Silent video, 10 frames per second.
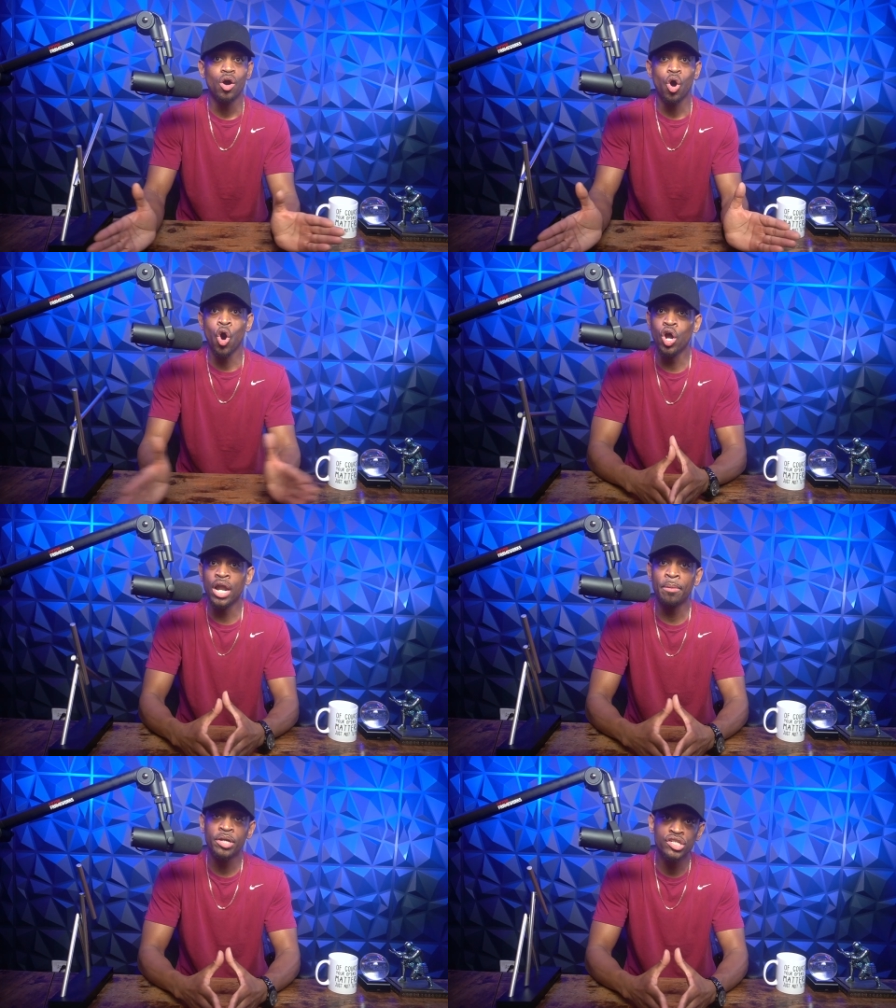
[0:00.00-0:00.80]
All
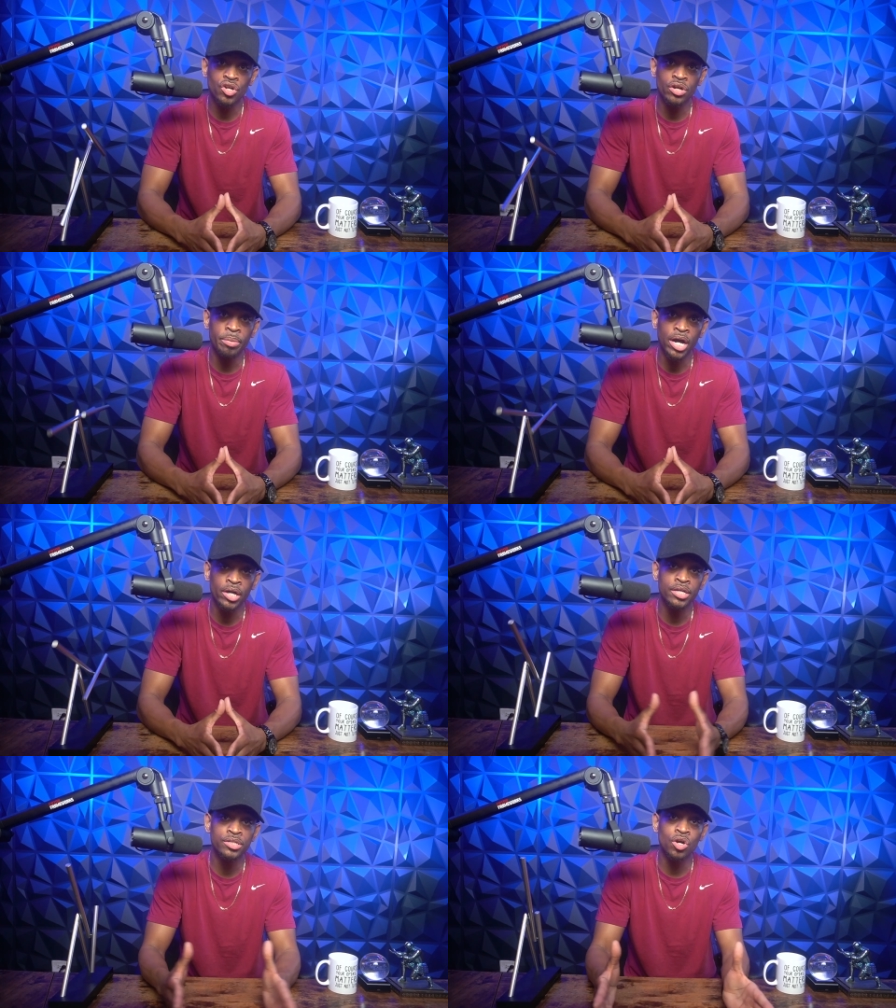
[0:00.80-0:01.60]
I'm concerned about
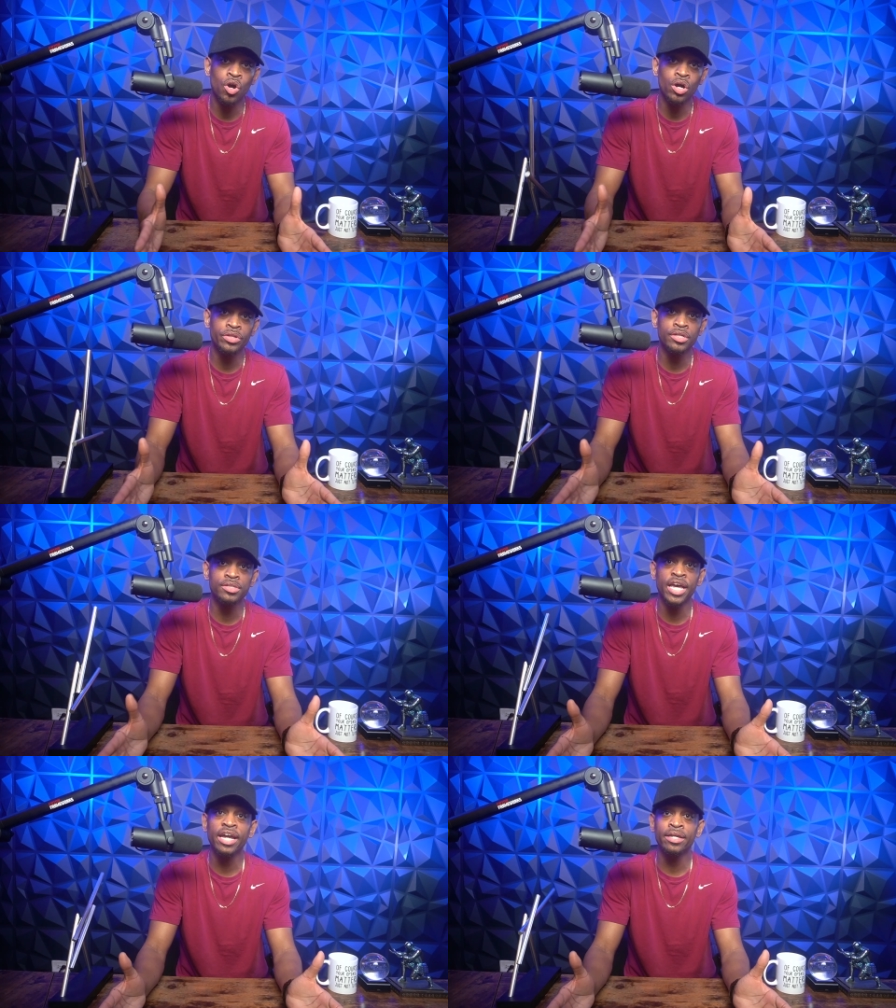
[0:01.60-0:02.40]
is, are these
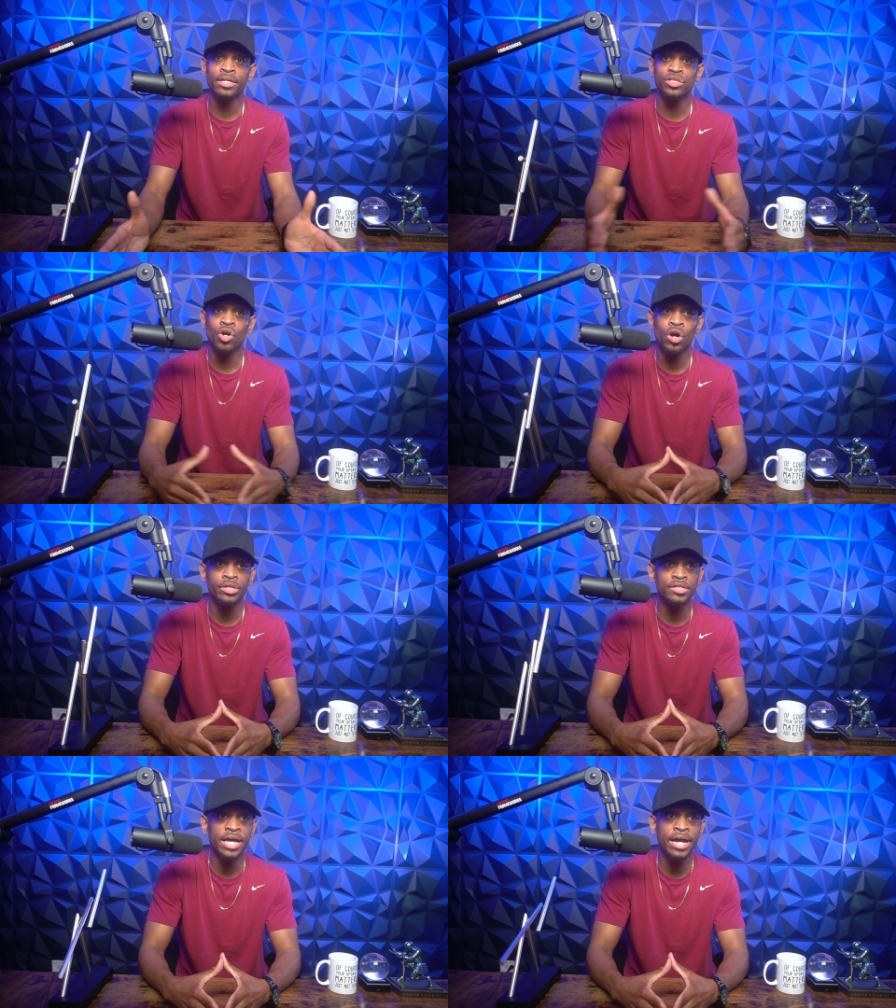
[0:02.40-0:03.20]
techniques, are
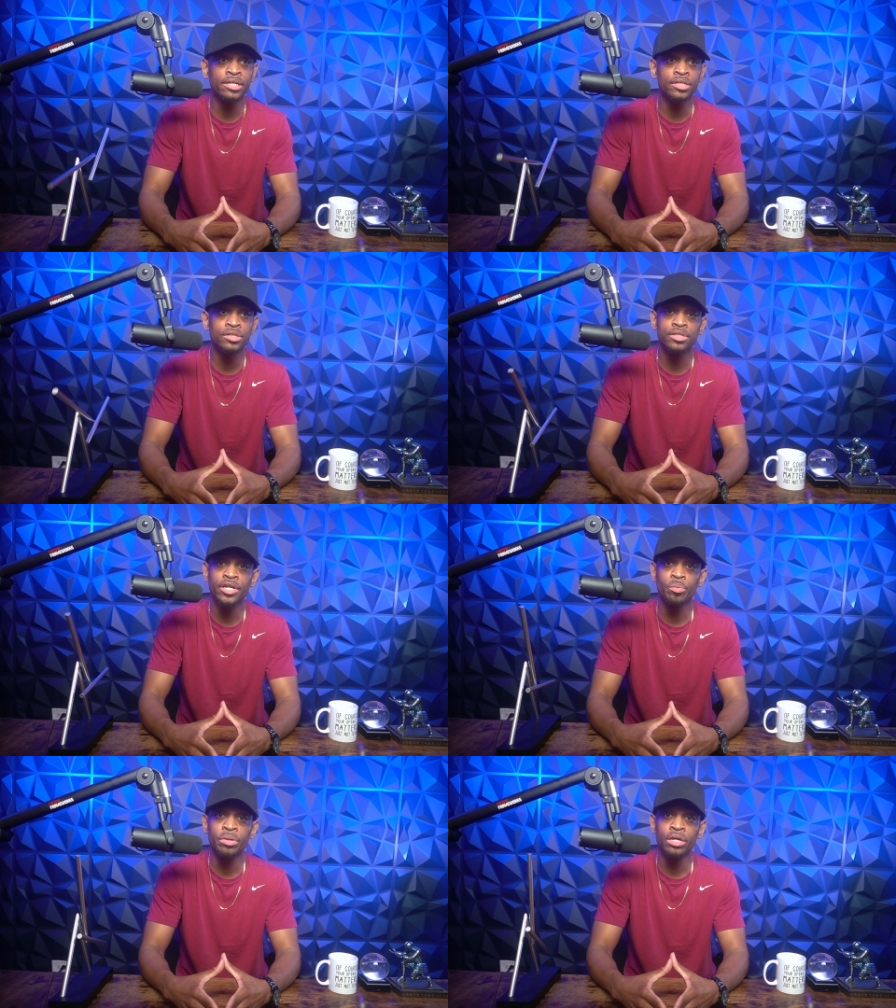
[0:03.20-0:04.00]
these tactics
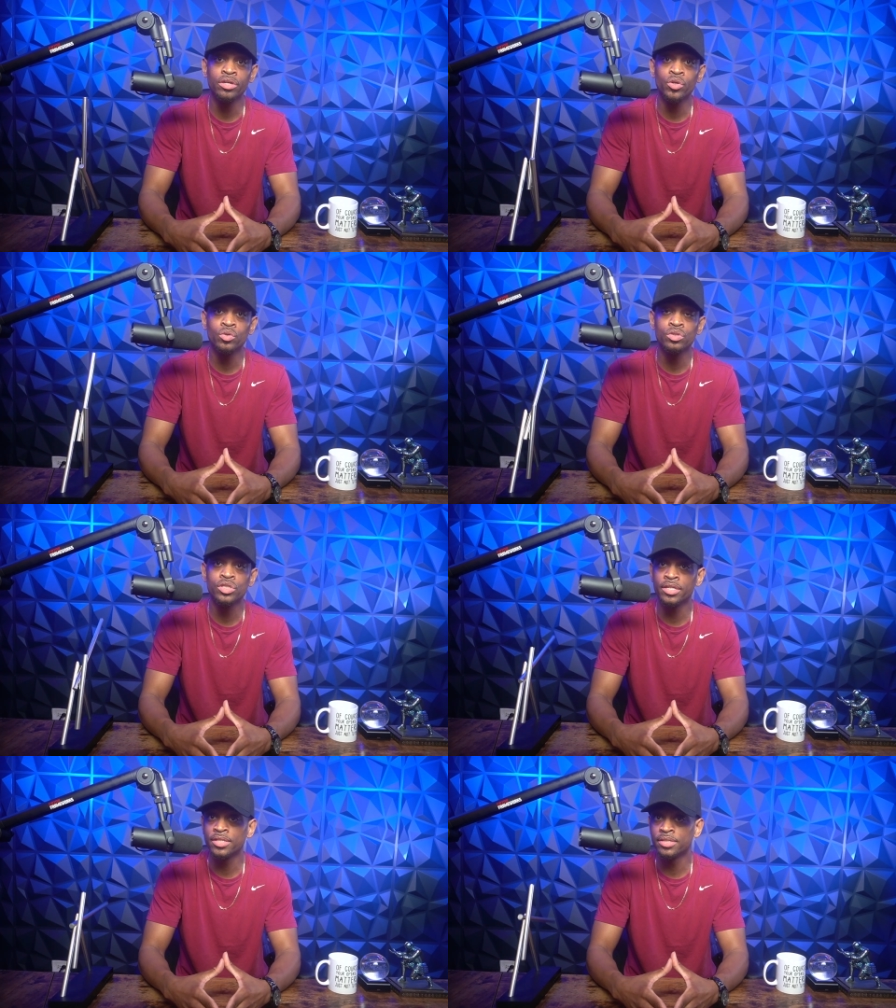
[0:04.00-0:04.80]
still being used to
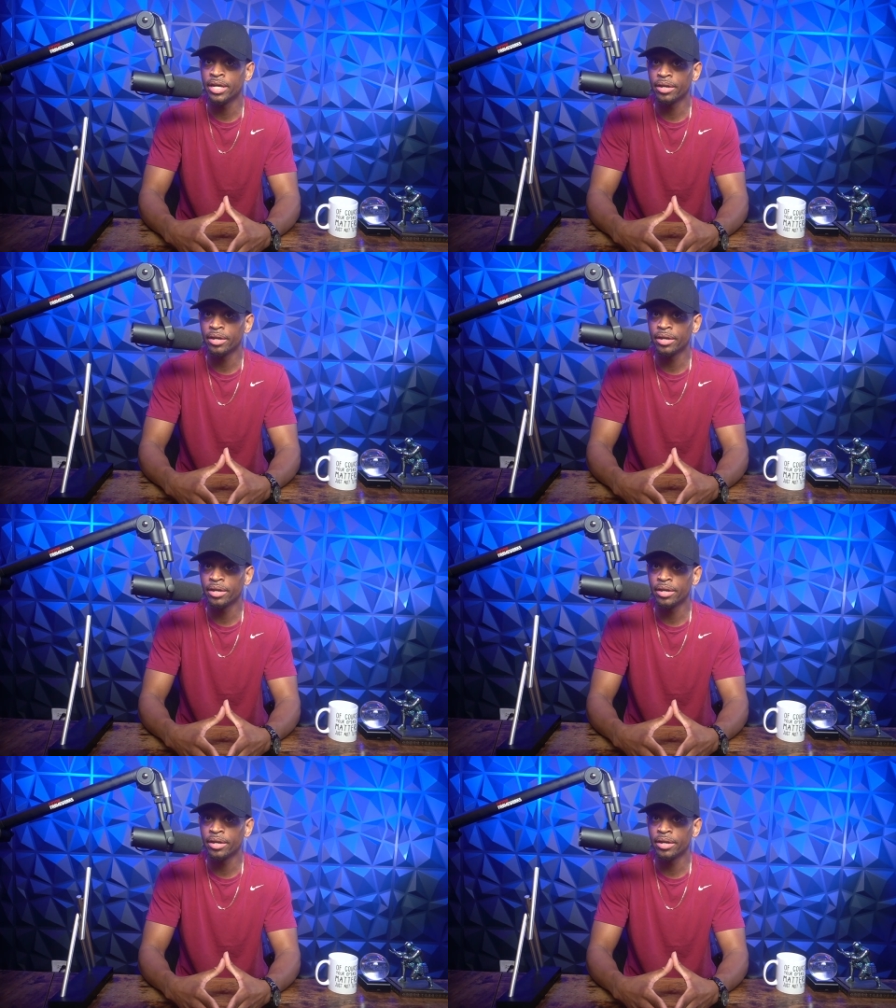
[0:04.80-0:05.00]
this day?